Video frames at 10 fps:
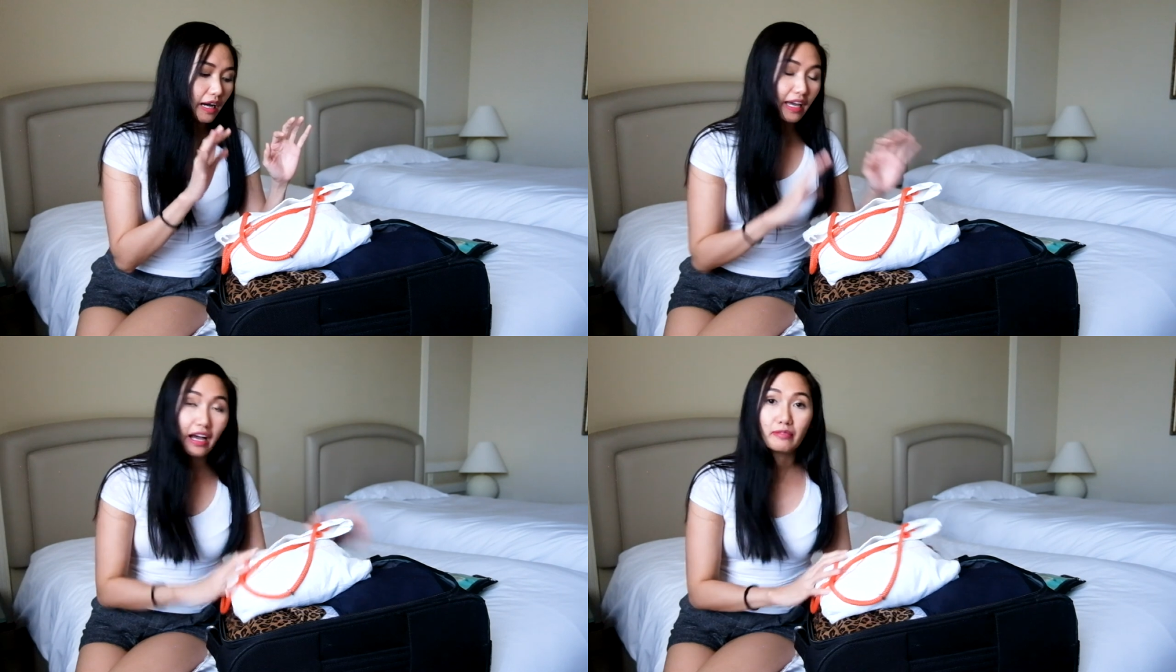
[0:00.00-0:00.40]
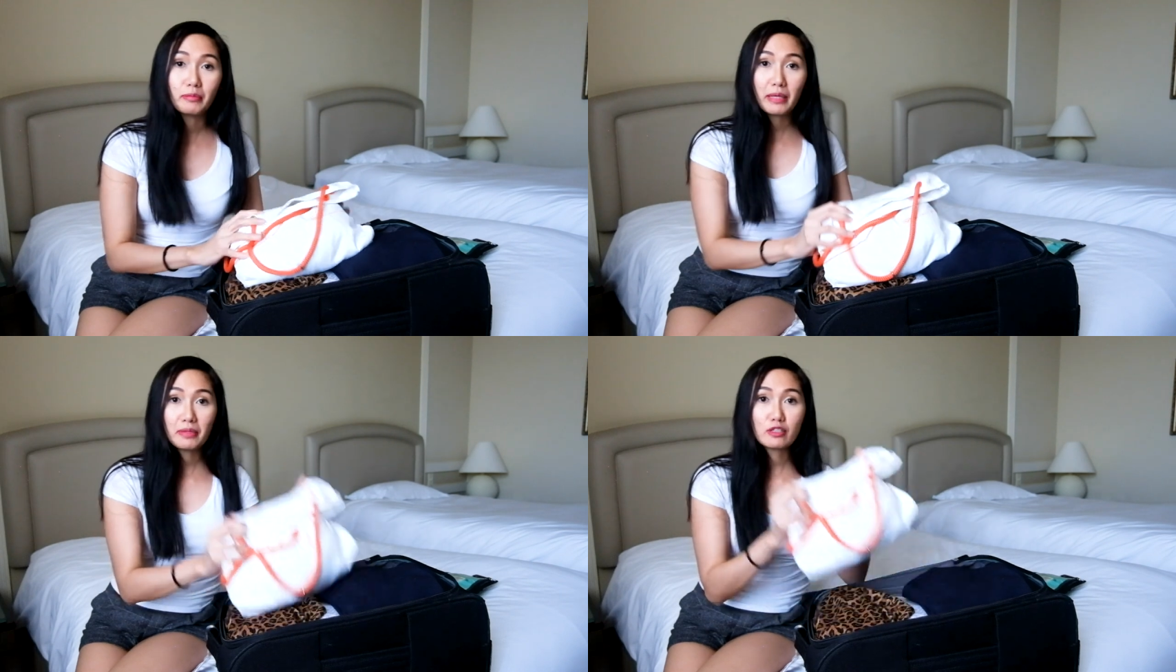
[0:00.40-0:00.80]
I
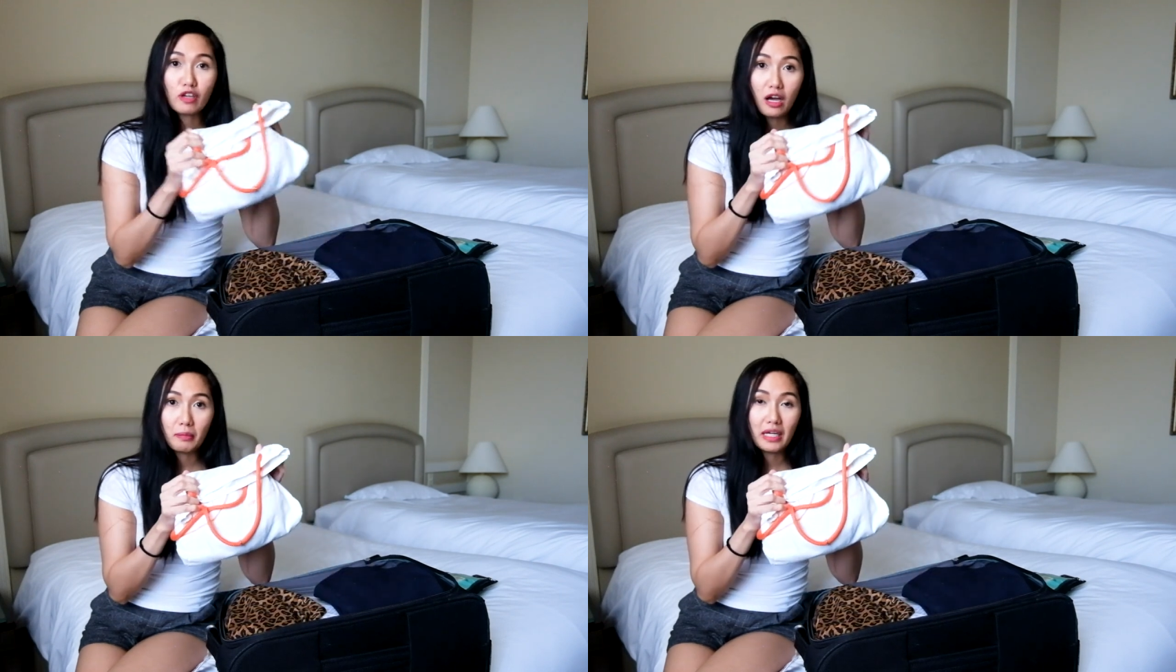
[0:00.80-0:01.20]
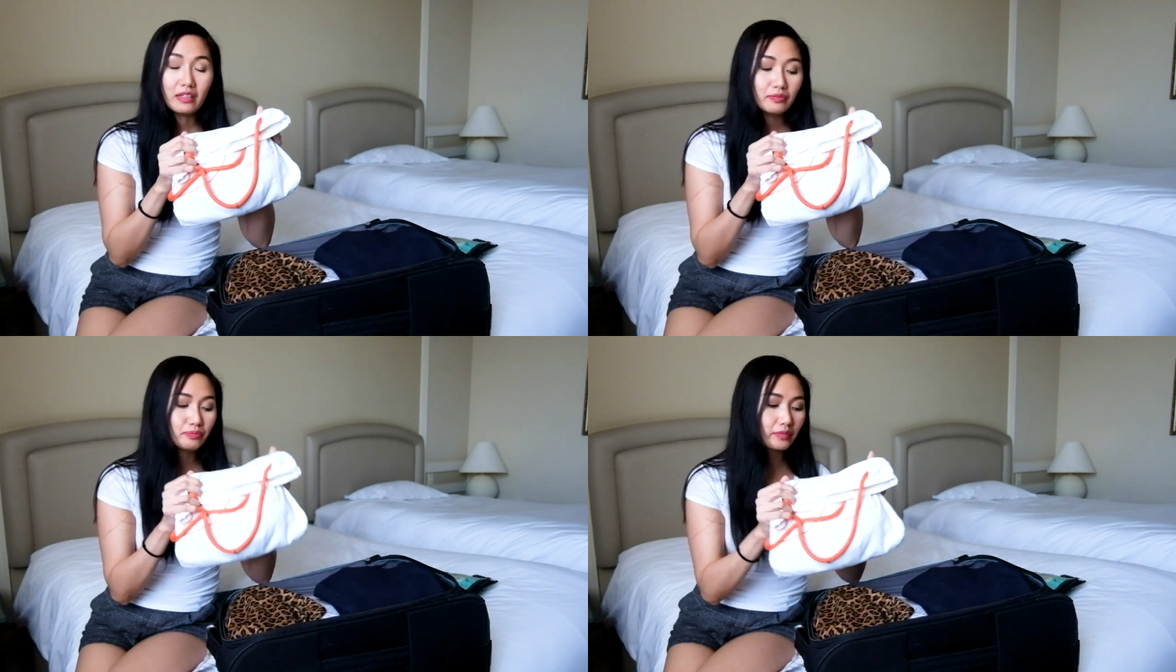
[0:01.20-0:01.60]
have my
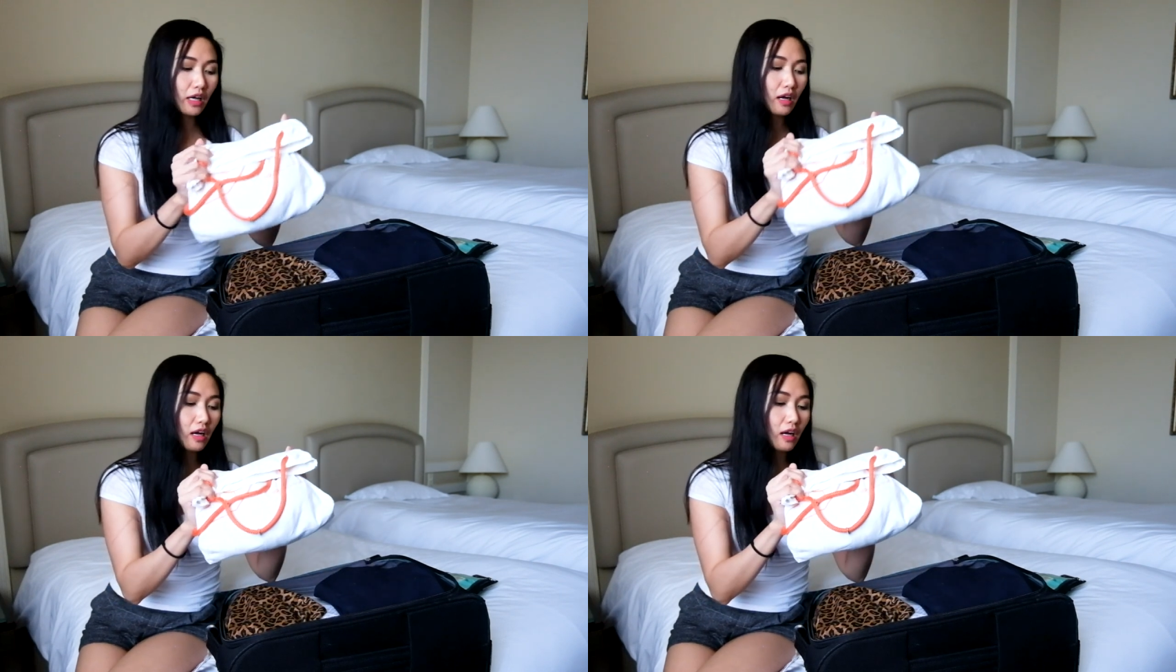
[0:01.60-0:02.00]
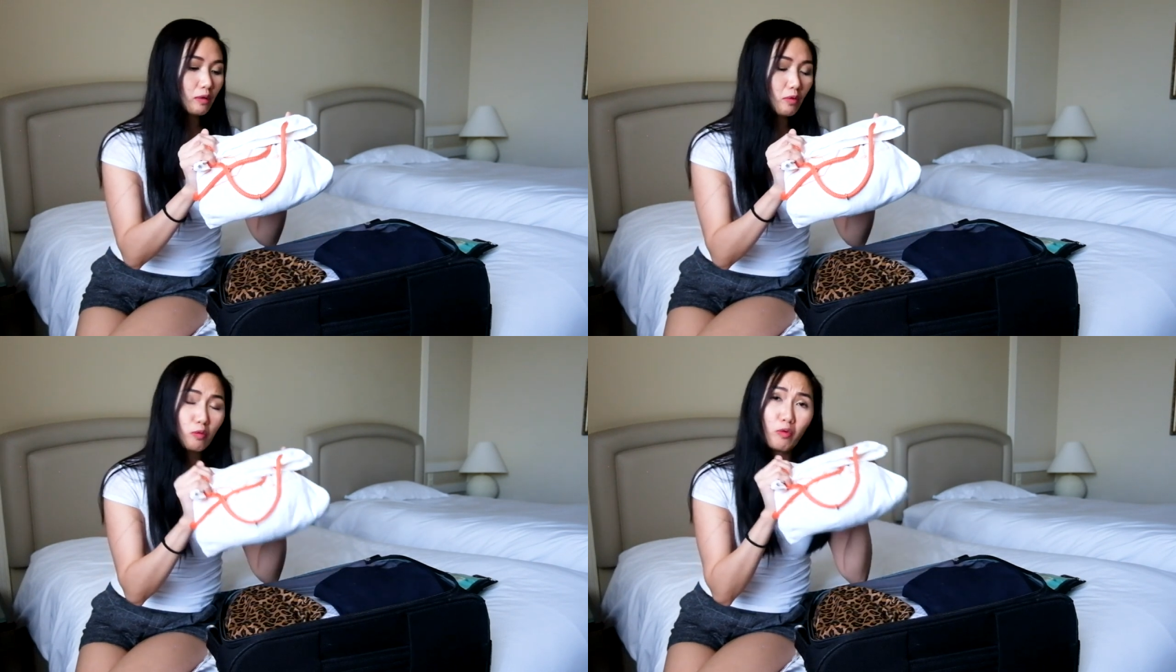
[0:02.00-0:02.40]
pajama.
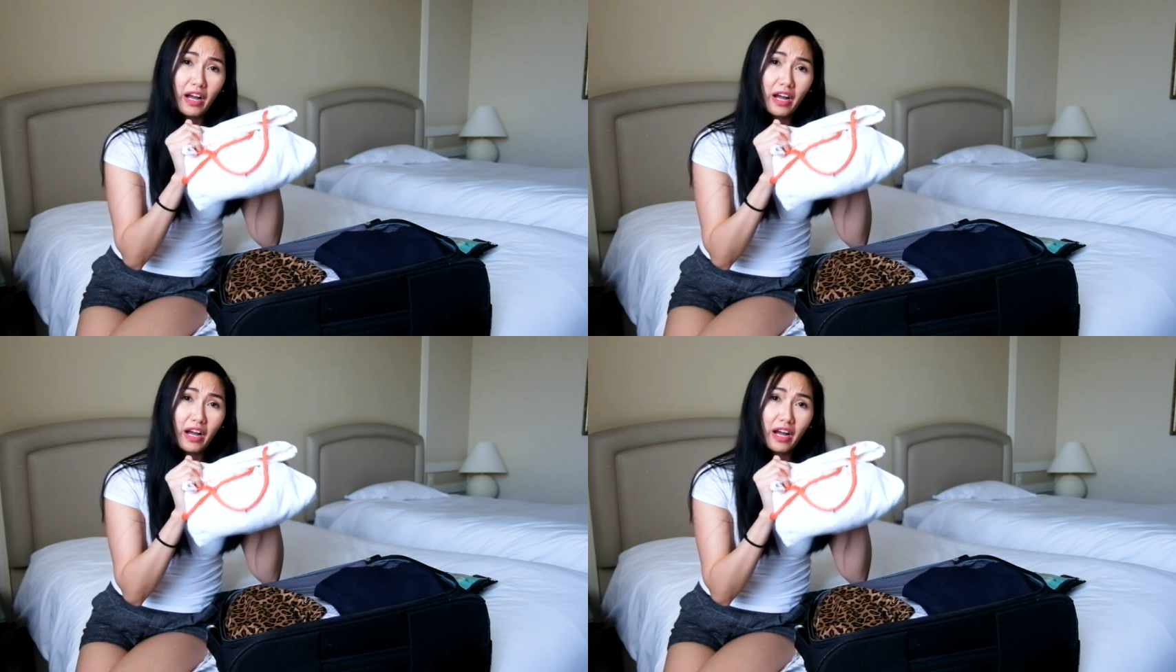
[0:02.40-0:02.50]
Uh,